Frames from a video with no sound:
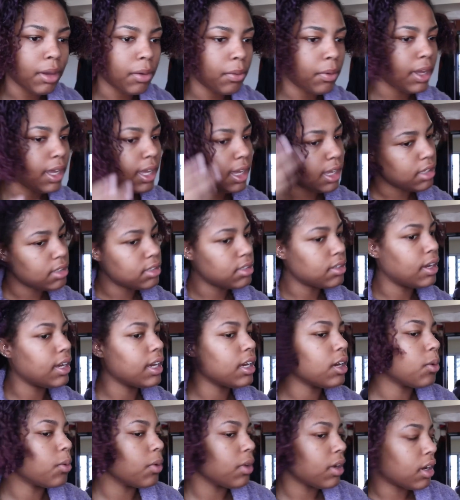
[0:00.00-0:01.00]
way so I
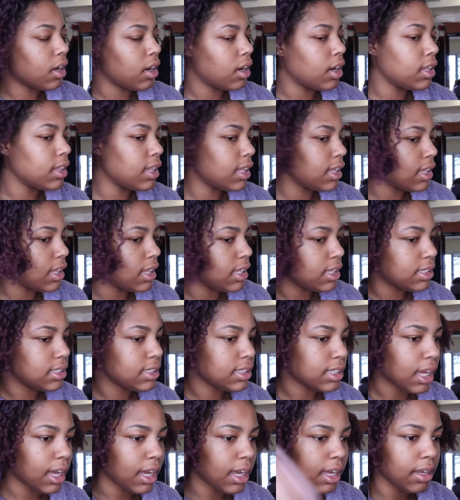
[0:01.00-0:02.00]
can work on this
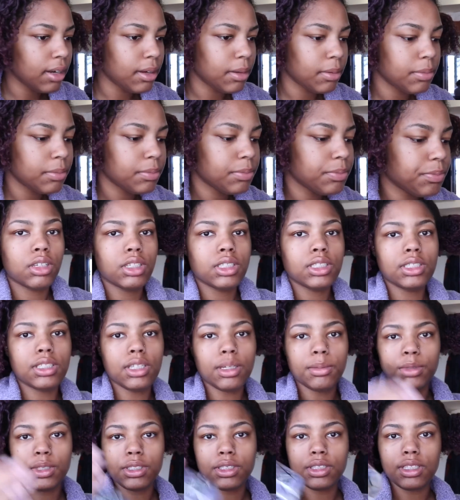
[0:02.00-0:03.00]
side. So
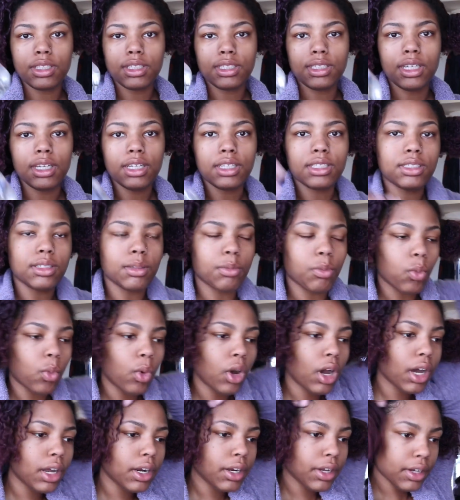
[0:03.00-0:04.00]
I'm just gonna take some
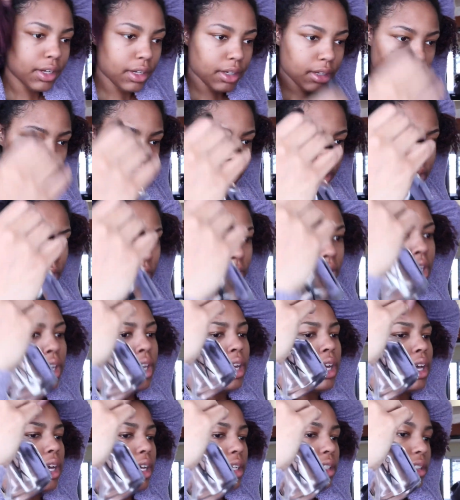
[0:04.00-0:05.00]
water
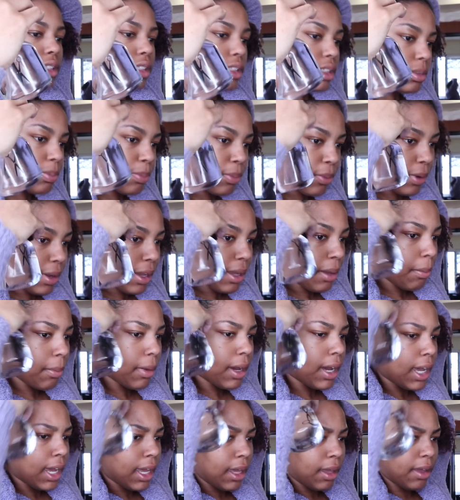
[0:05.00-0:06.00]
and spray
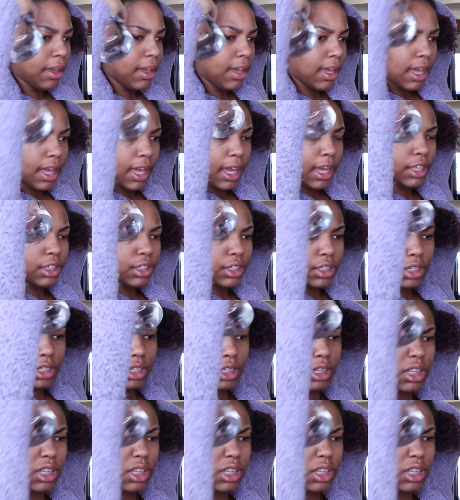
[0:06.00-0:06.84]
my edges